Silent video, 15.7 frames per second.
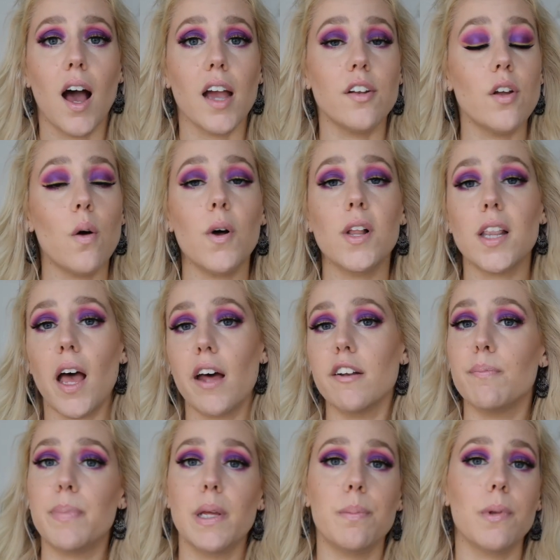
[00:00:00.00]
I know a lot
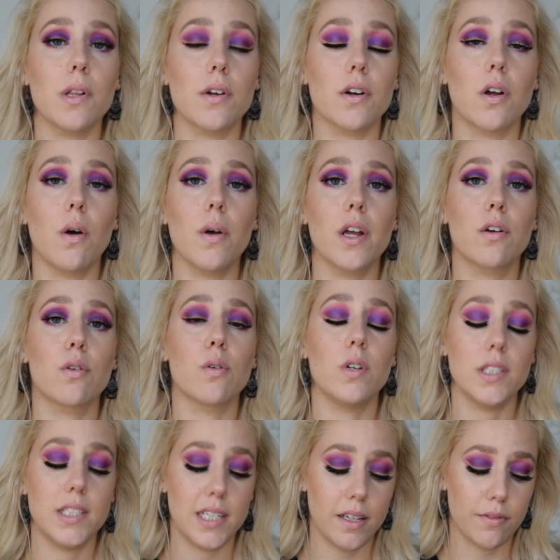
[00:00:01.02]
of people are going
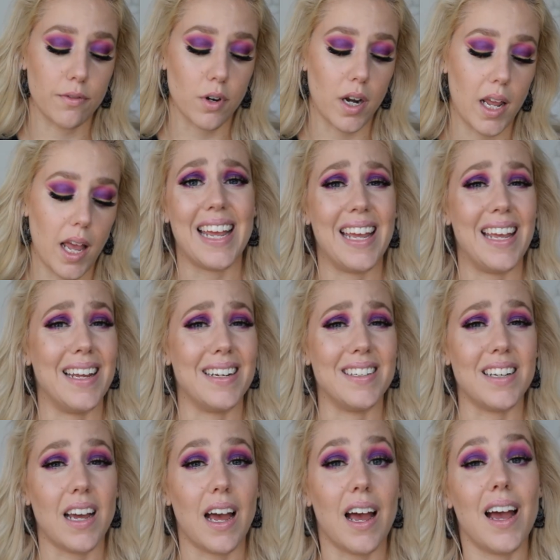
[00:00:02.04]
cruelty-free,
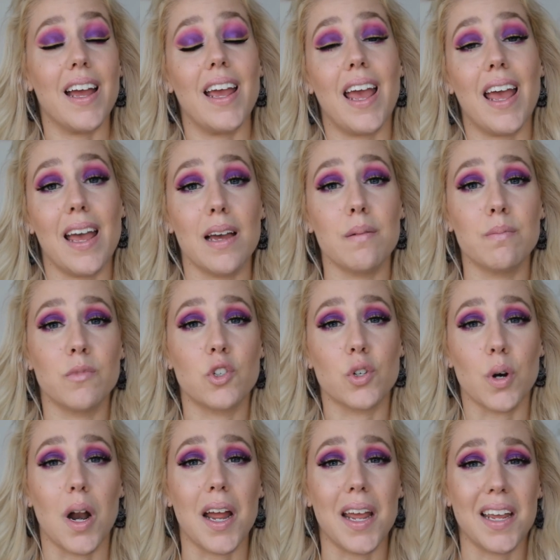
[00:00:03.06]
and I am
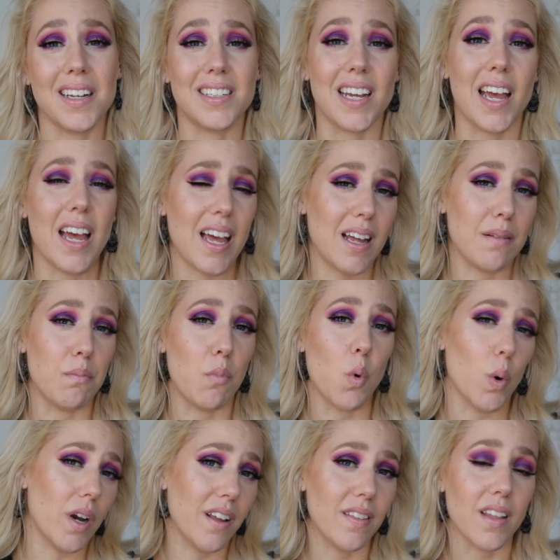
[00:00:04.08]
trying to head
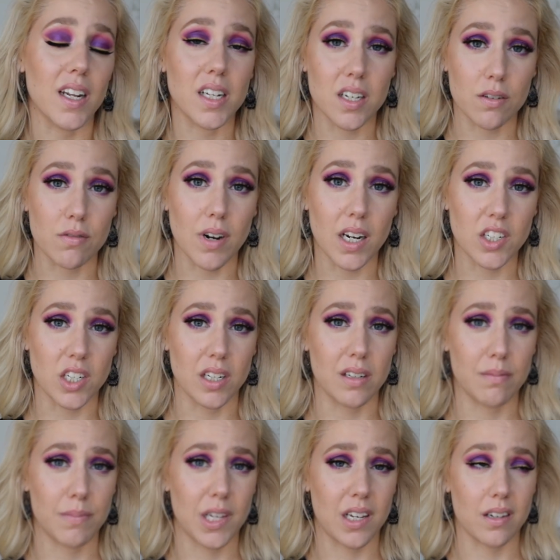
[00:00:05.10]
more in that
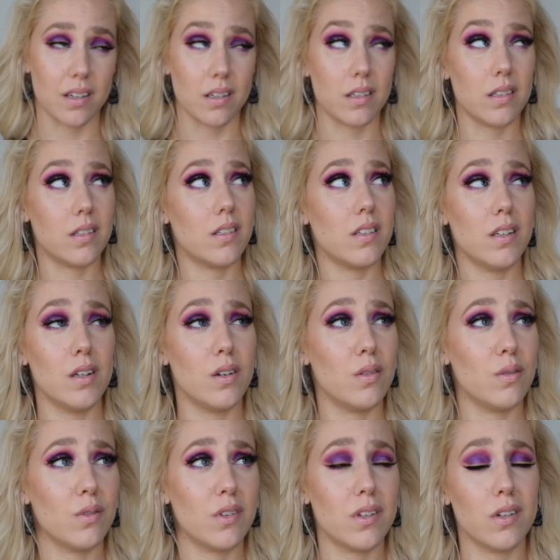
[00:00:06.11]
direction because, you
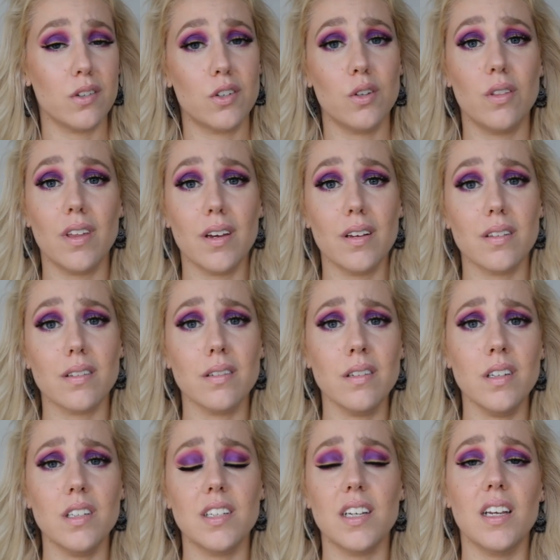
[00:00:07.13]
know, it's year
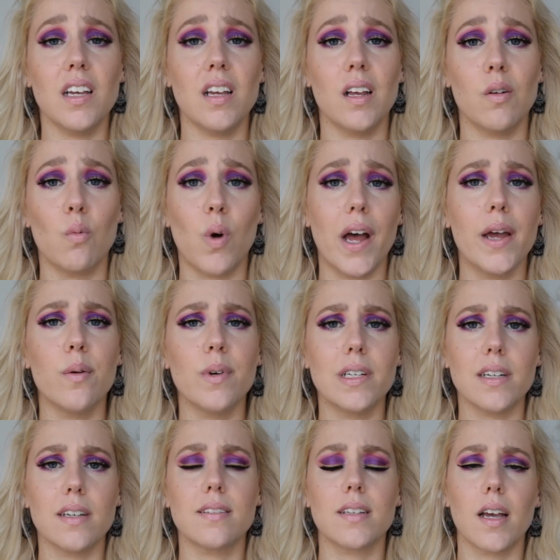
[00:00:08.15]
2018. Why are we
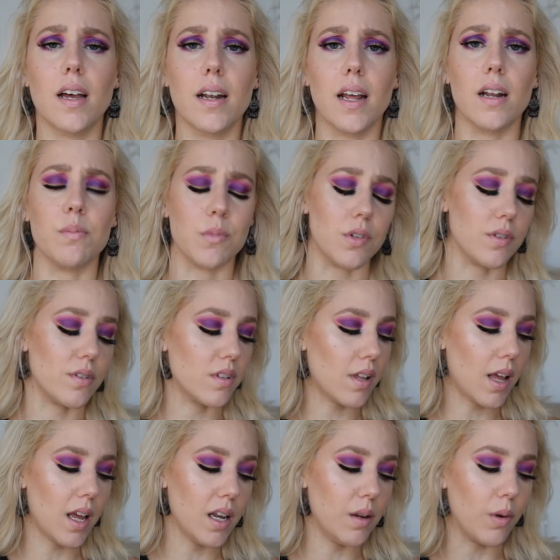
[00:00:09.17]
testing on animals?
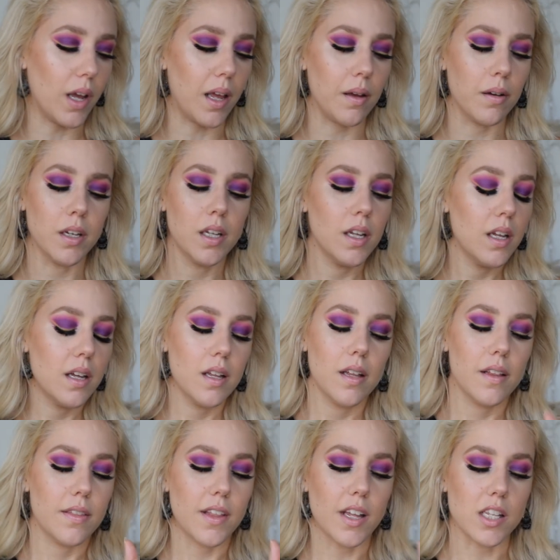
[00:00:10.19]
Anyway,
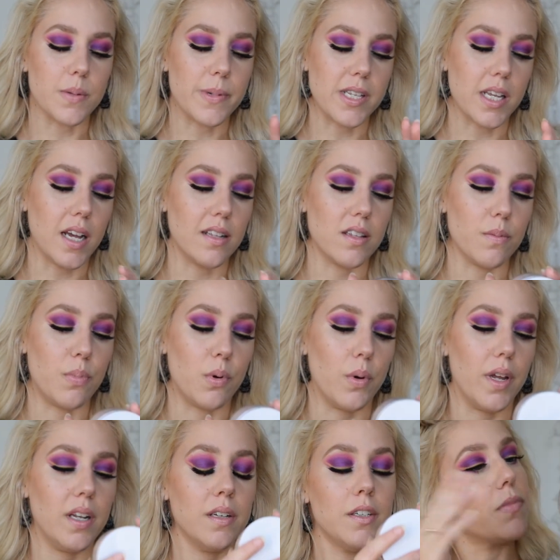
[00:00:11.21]
that's besides the
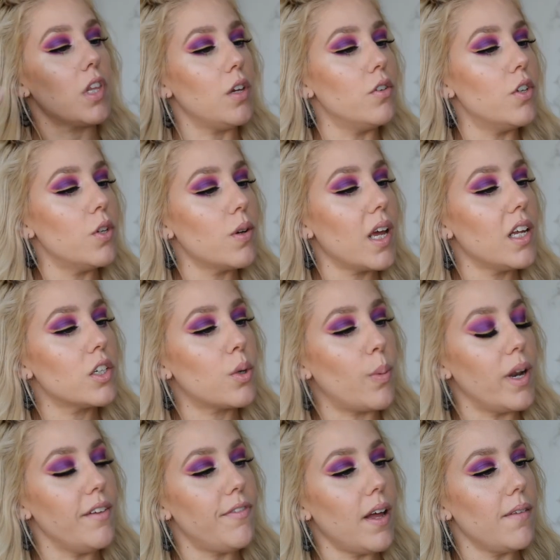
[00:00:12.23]
point. You do get
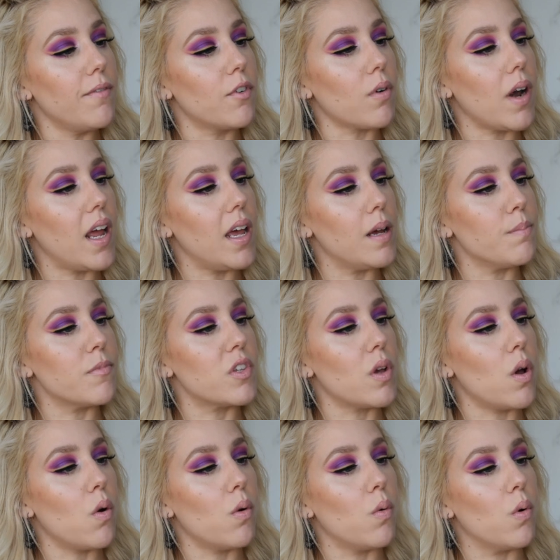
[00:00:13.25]
25 grams
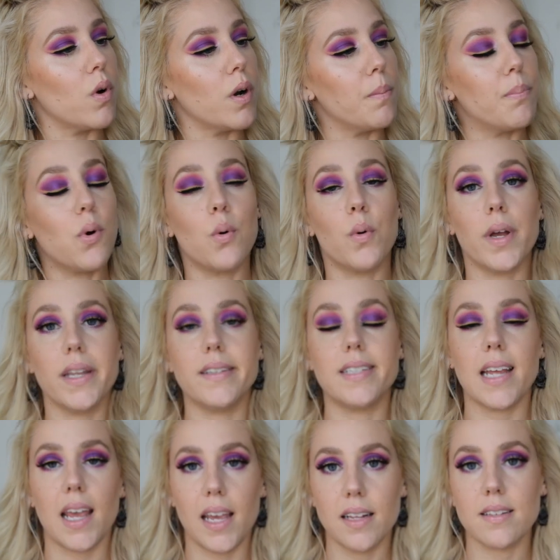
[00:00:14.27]
or
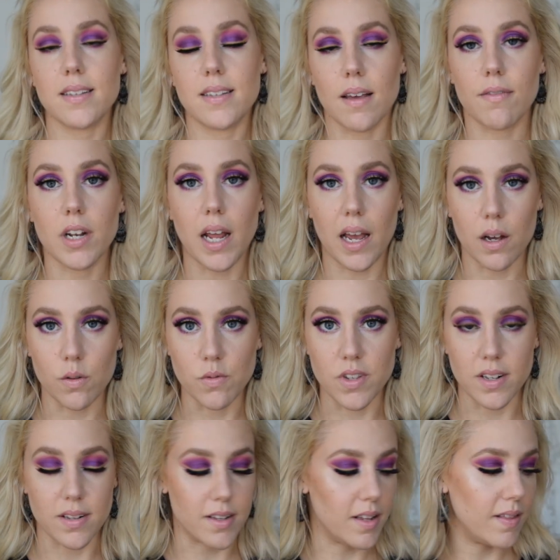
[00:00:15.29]
0.87
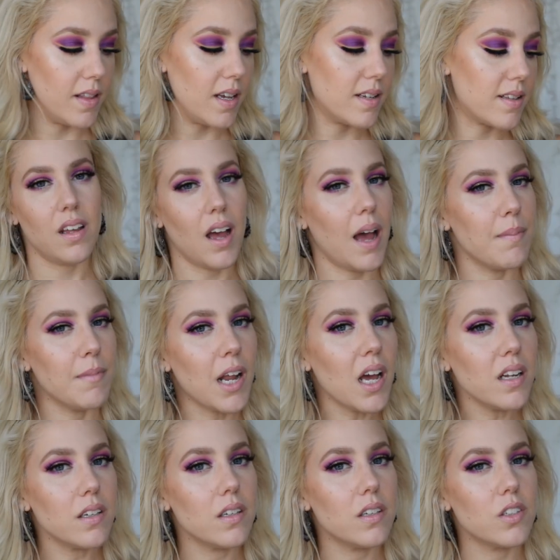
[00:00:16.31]
ounces in this. I'm
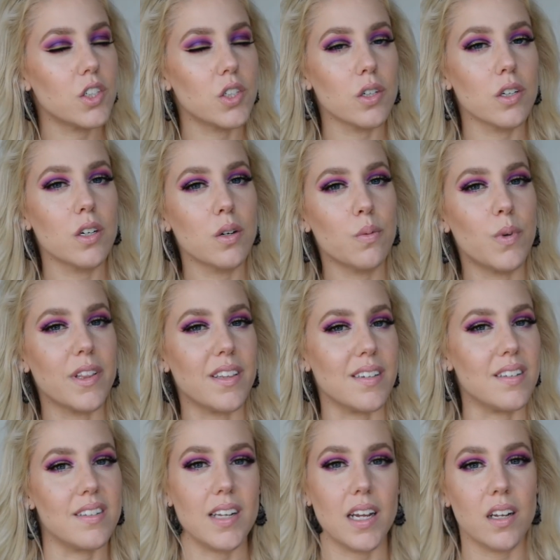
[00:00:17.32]
not sure what the
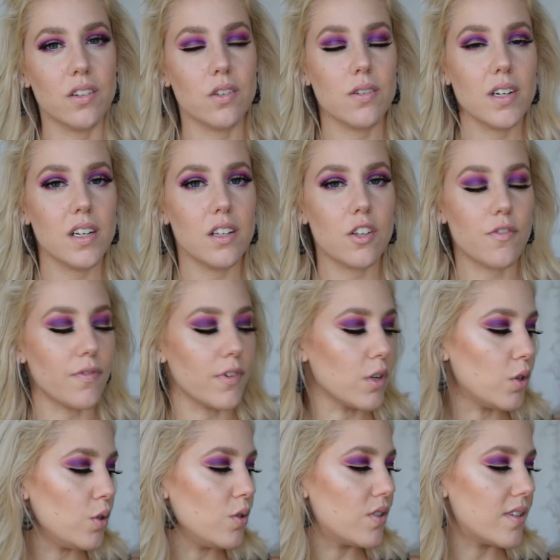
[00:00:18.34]
standard is for
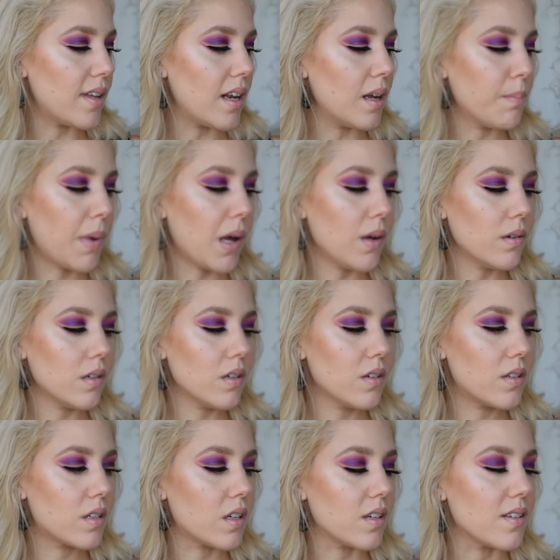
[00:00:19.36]
loose setting
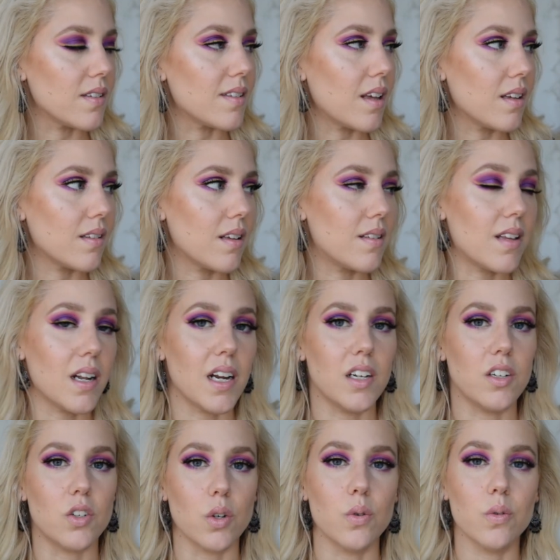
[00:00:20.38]
powders because, as I said, I
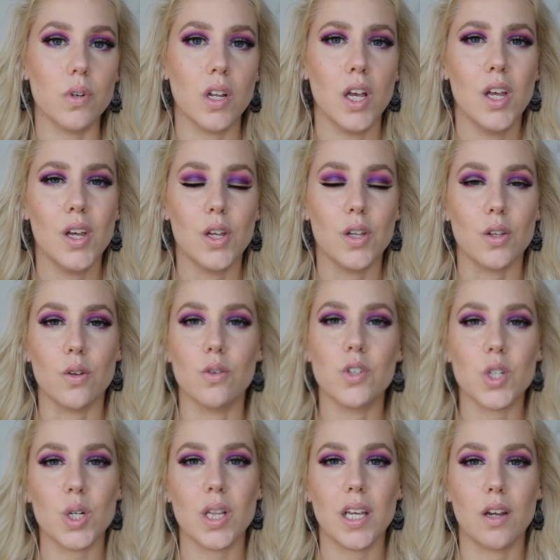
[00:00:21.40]
don't
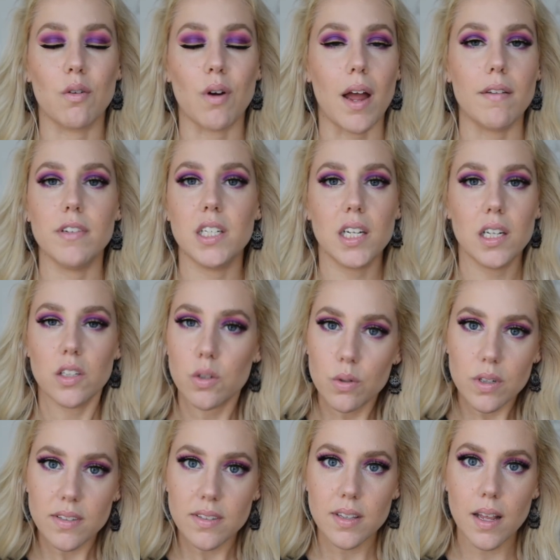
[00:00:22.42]
usually gravitate
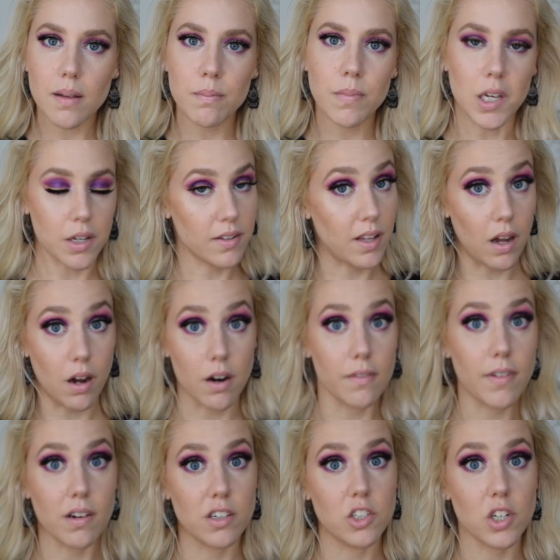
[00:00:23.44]
towards them because they are
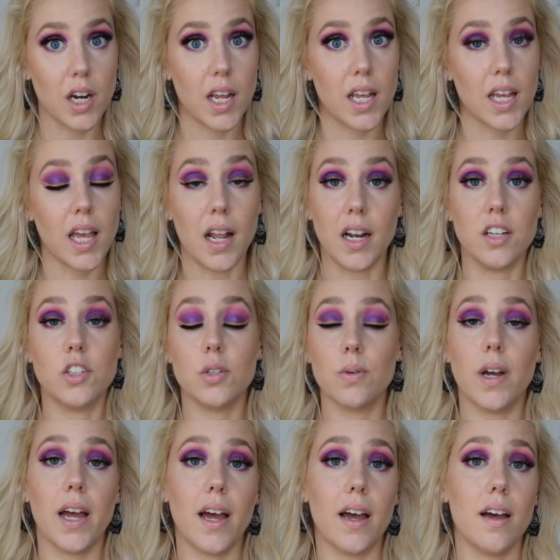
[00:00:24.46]
very drying, and I
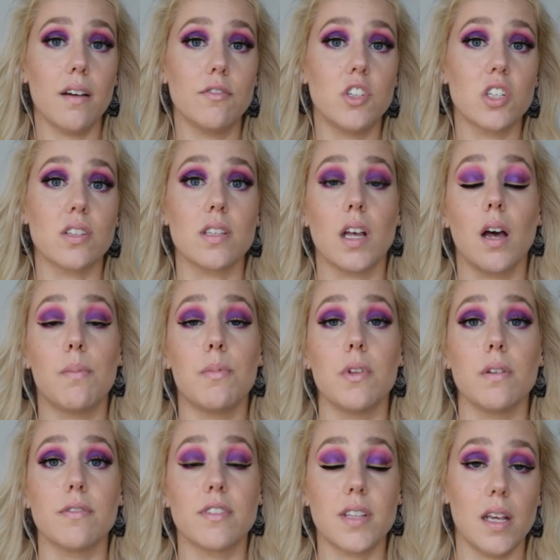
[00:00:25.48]
do have just a
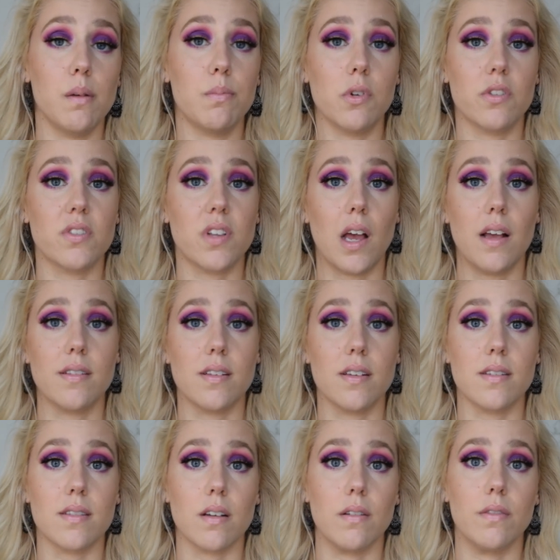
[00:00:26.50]
couple of sample
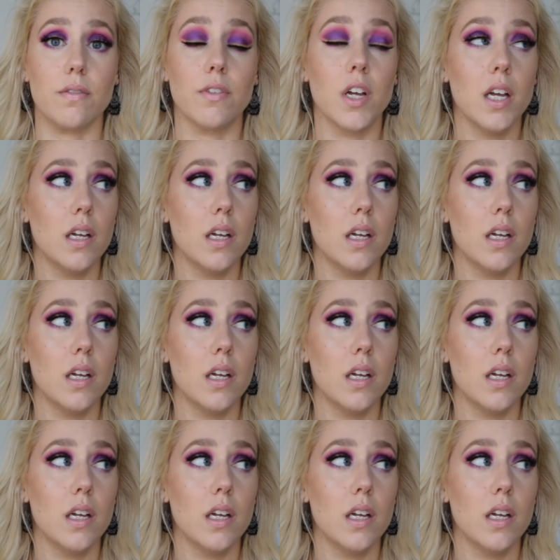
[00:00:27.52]
sizes of